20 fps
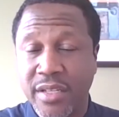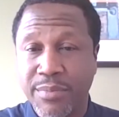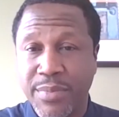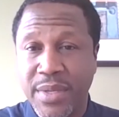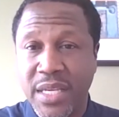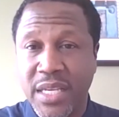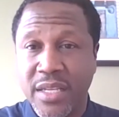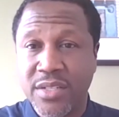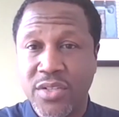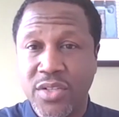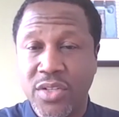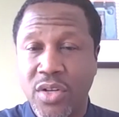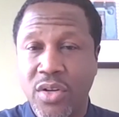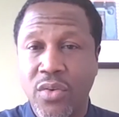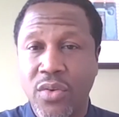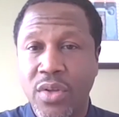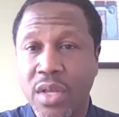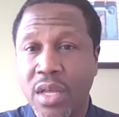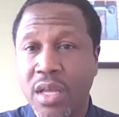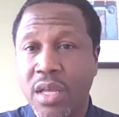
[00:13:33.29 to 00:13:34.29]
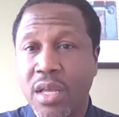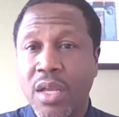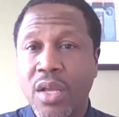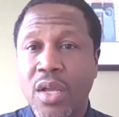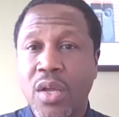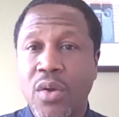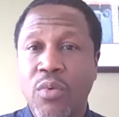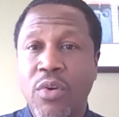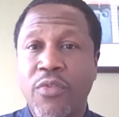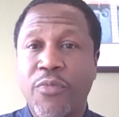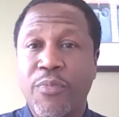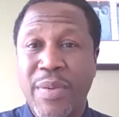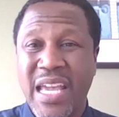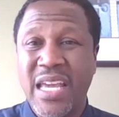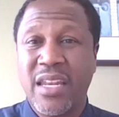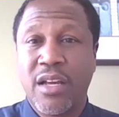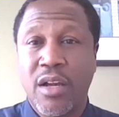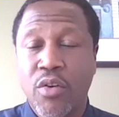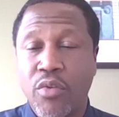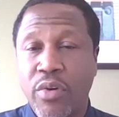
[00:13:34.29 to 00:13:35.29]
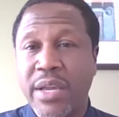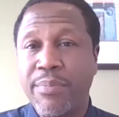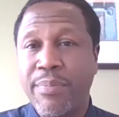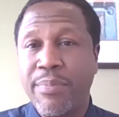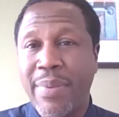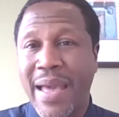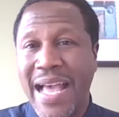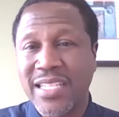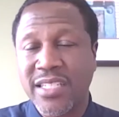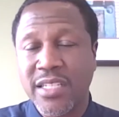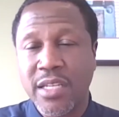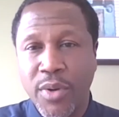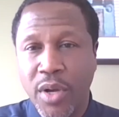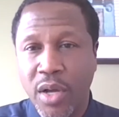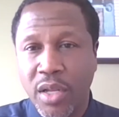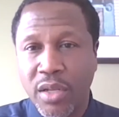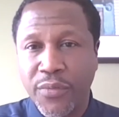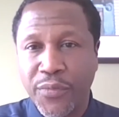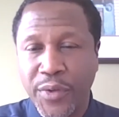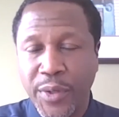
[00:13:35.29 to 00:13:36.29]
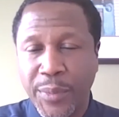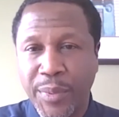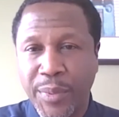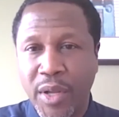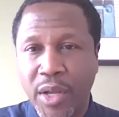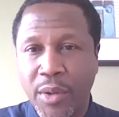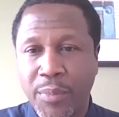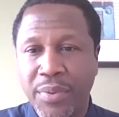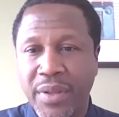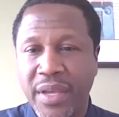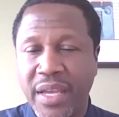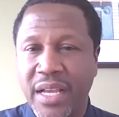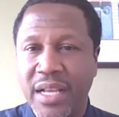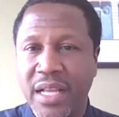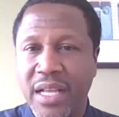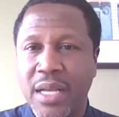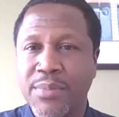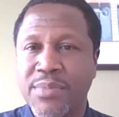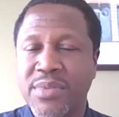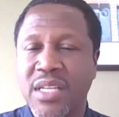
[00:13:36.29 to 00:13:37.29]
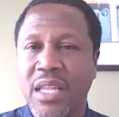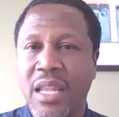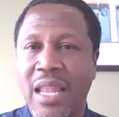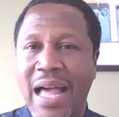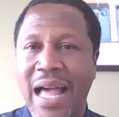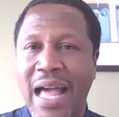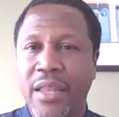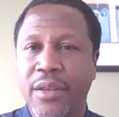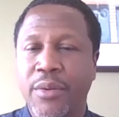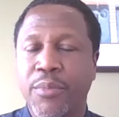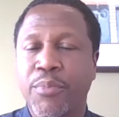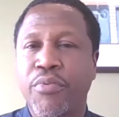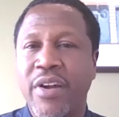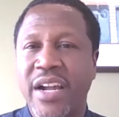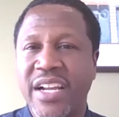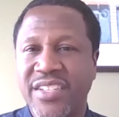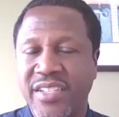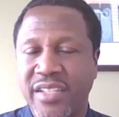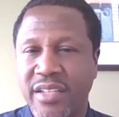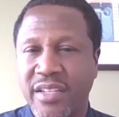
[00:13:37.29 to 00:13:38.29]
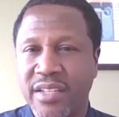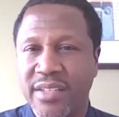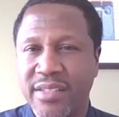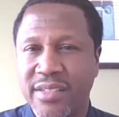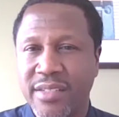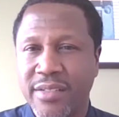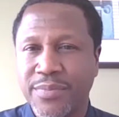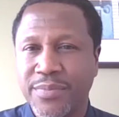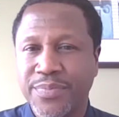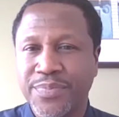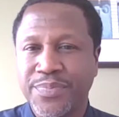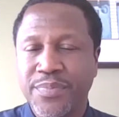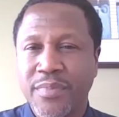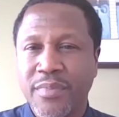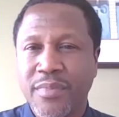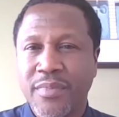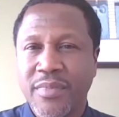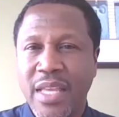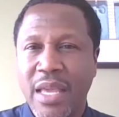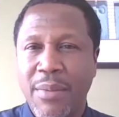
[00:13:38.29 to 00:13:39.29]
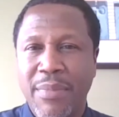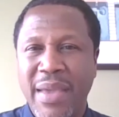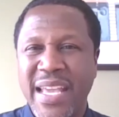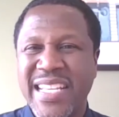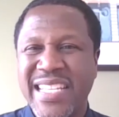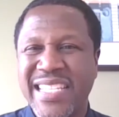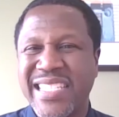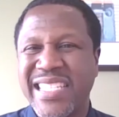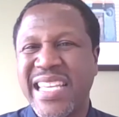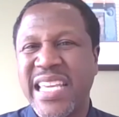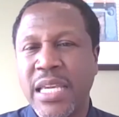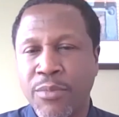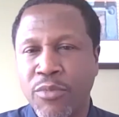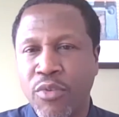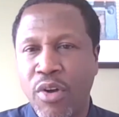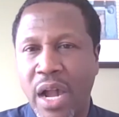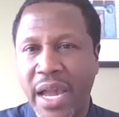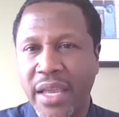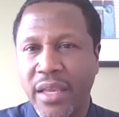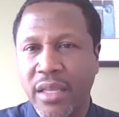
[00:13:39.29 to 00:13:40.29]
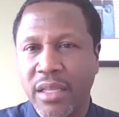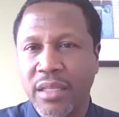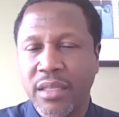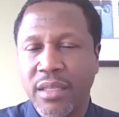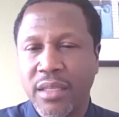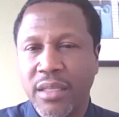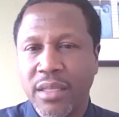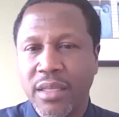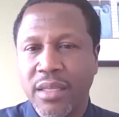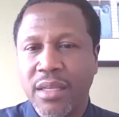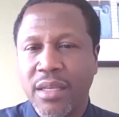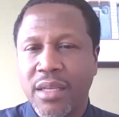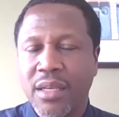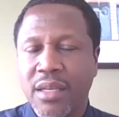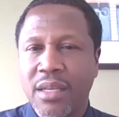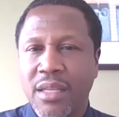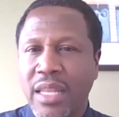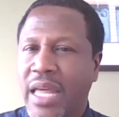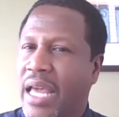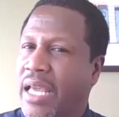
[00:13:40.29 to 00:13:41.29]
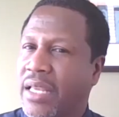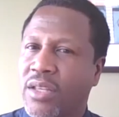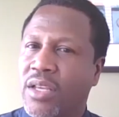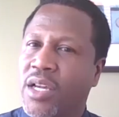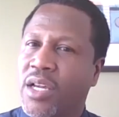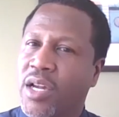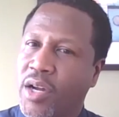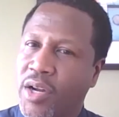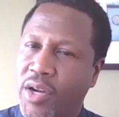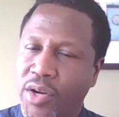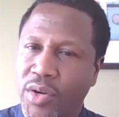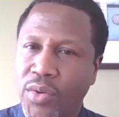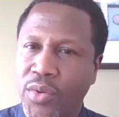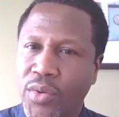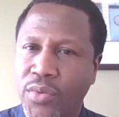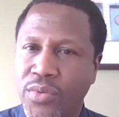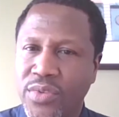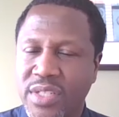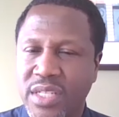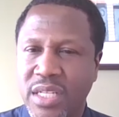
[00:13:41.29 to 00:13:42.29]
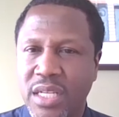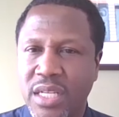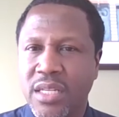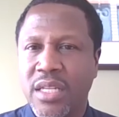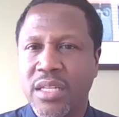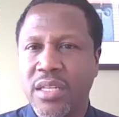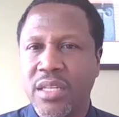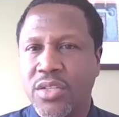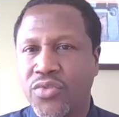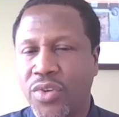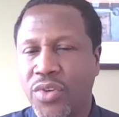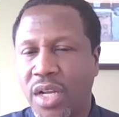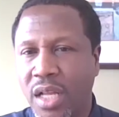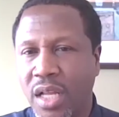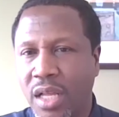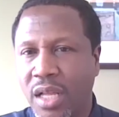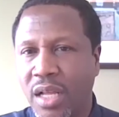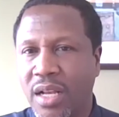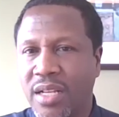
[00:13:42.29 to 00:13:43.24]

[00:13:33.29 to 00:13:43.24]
Because, with being a great basketball or football player comes a lot of pressures that may seem right, like the girls and the drugs,